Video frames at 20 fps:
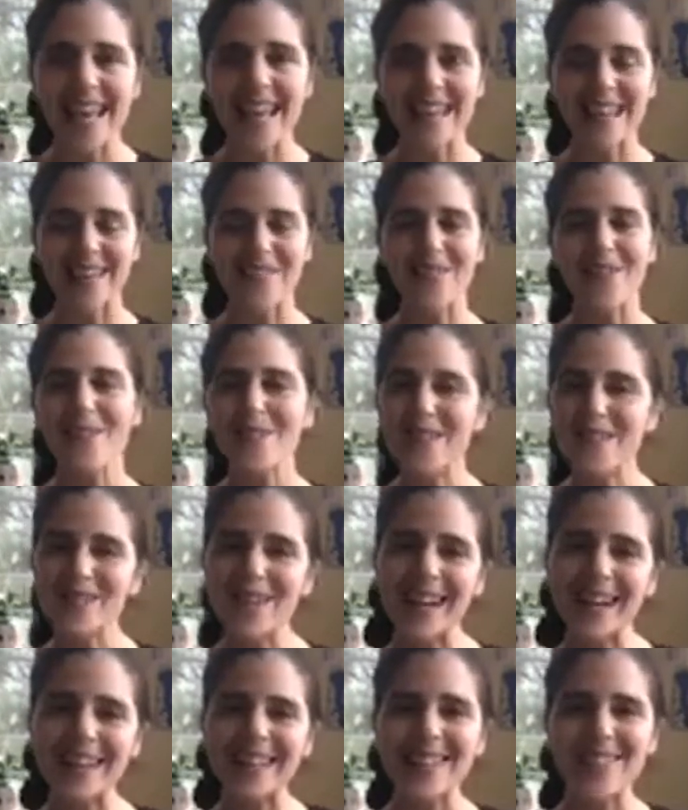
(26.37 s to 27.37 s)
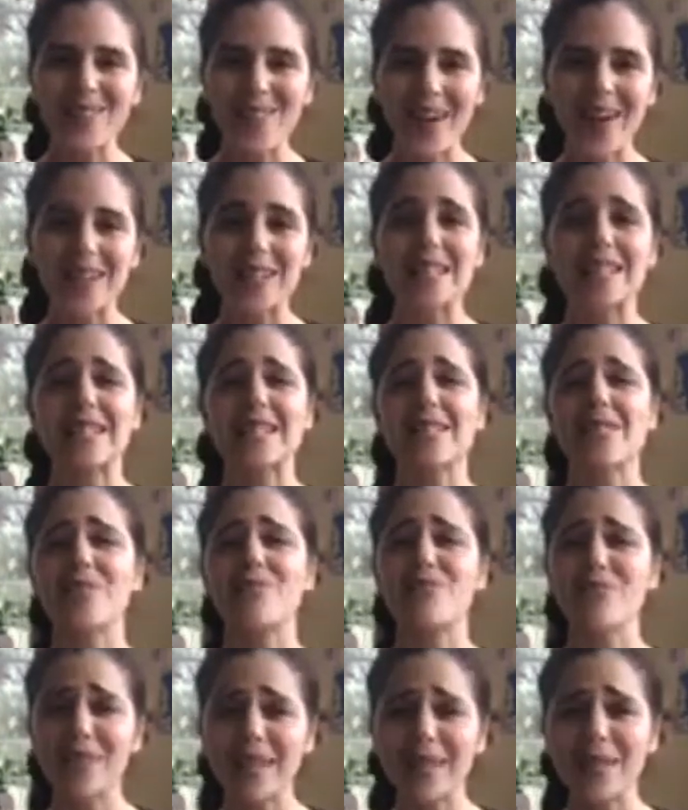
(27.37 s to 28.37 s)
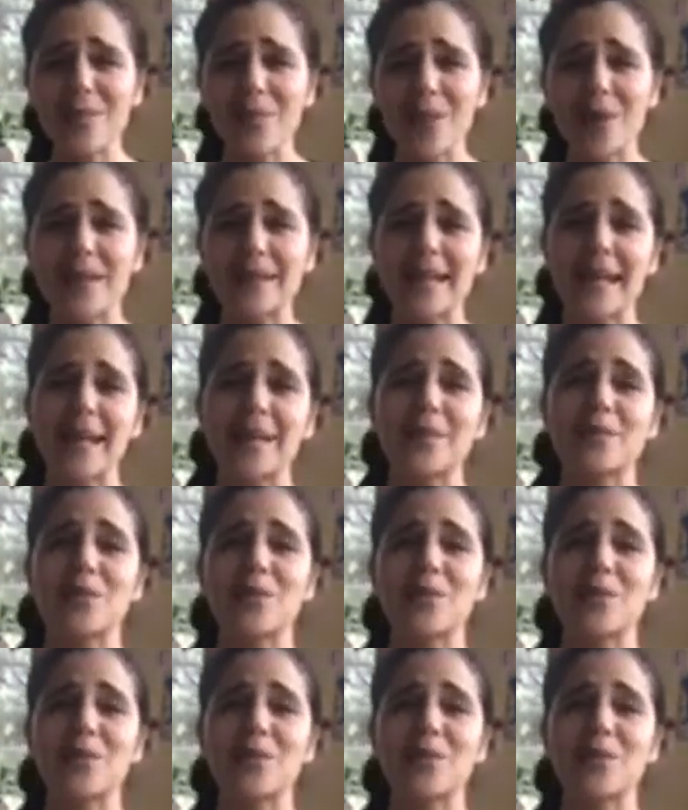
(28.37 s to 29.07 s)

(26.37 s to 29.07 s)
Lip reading: They will be direct till March. This is a really important time